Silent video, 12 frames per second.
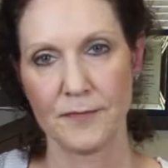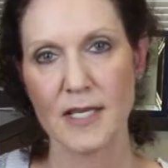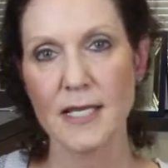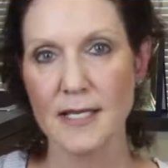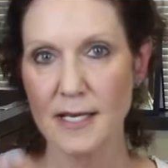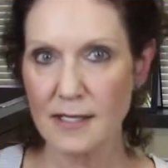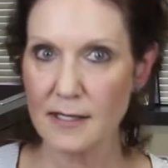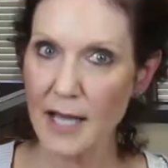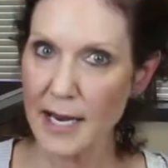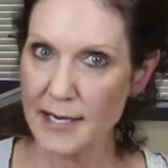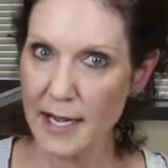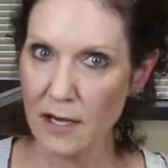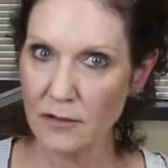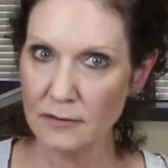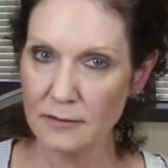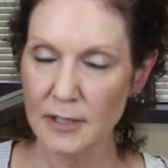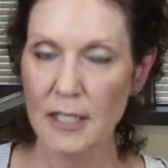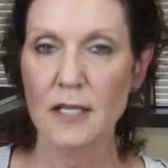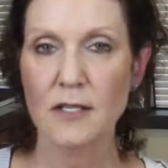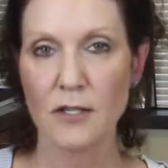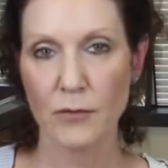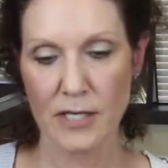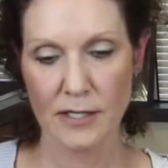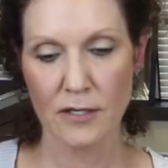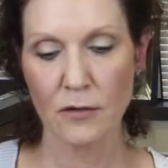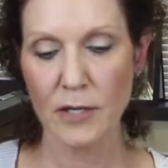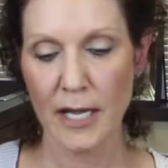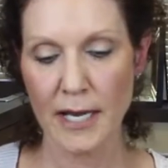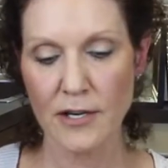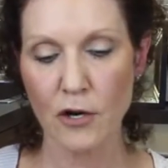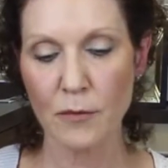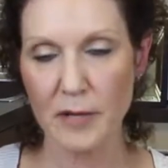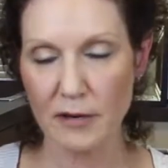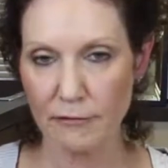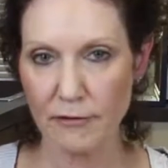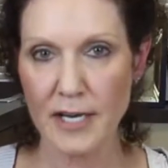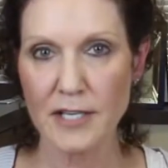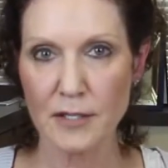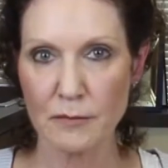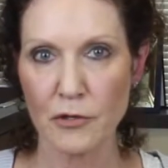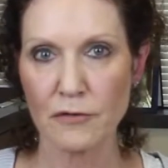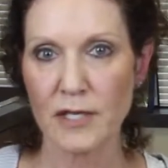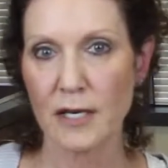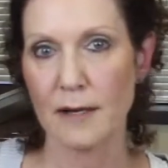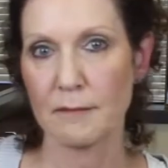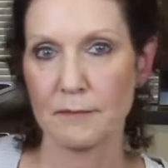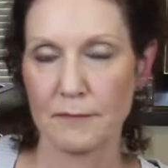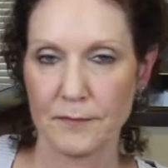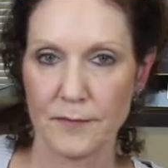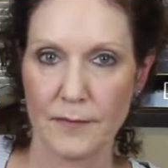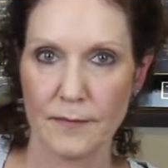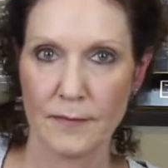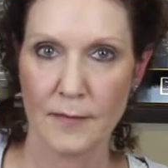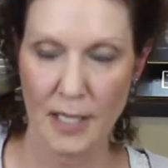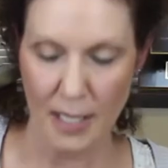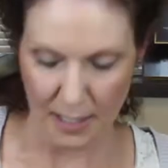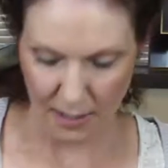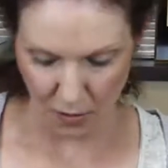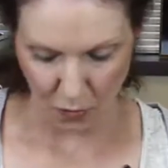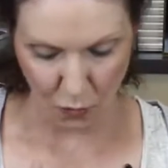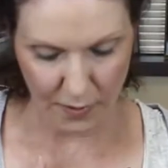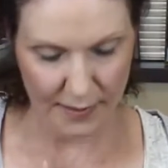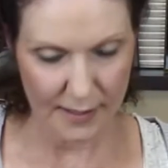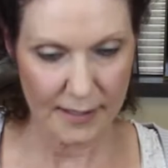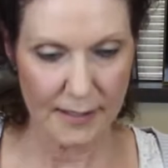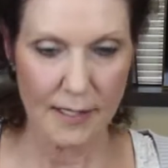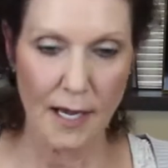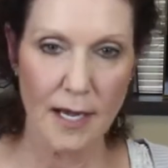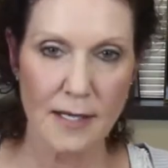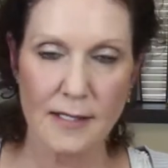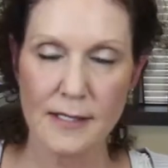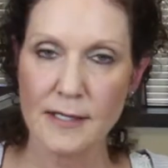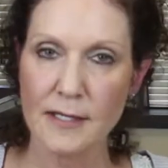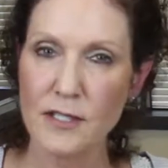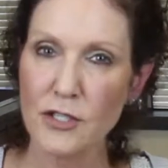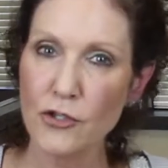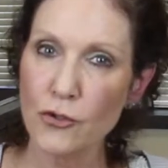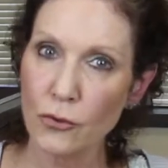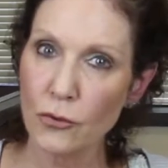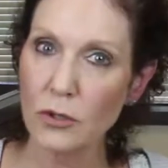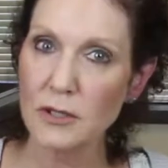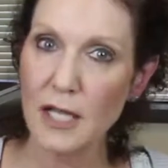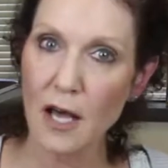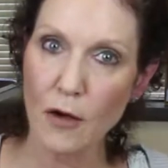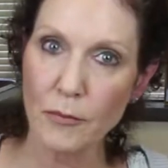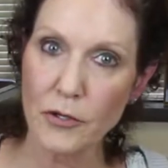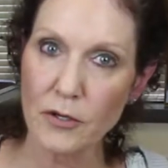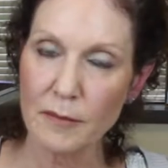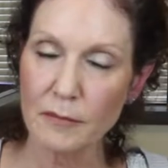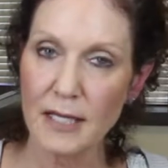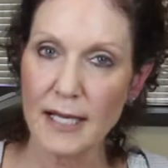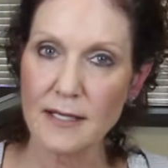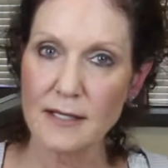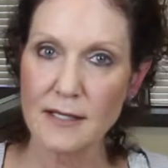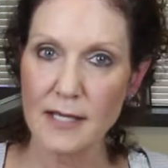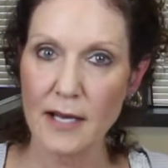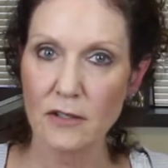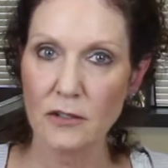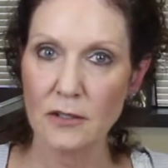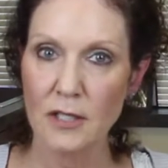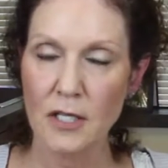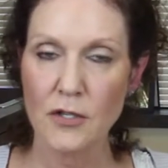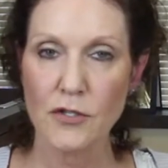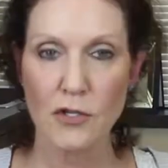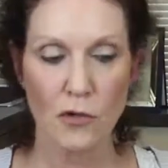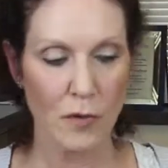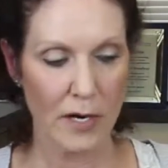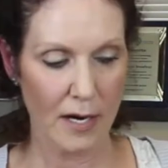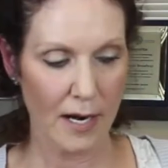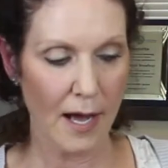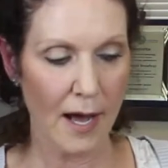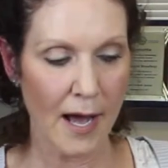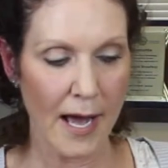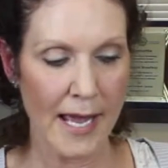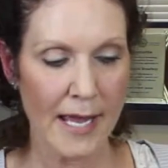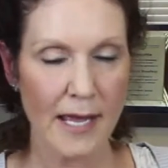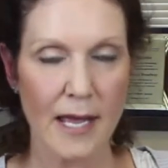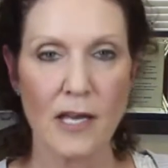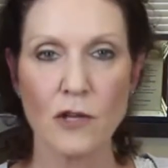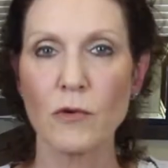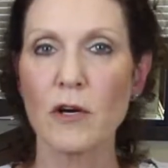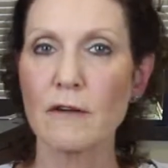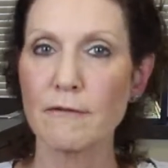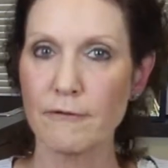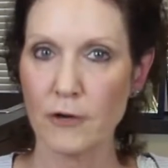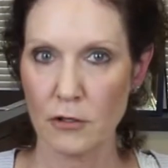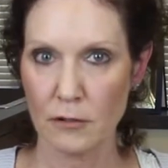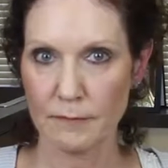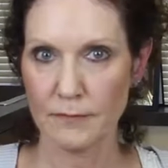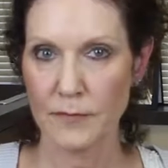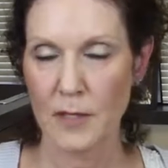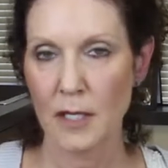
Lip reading: It does slide down, so it is okay. Don't be afraid to move it up. What this does is it's a tool to help your implant settle. So you wear it high and you wear it firm.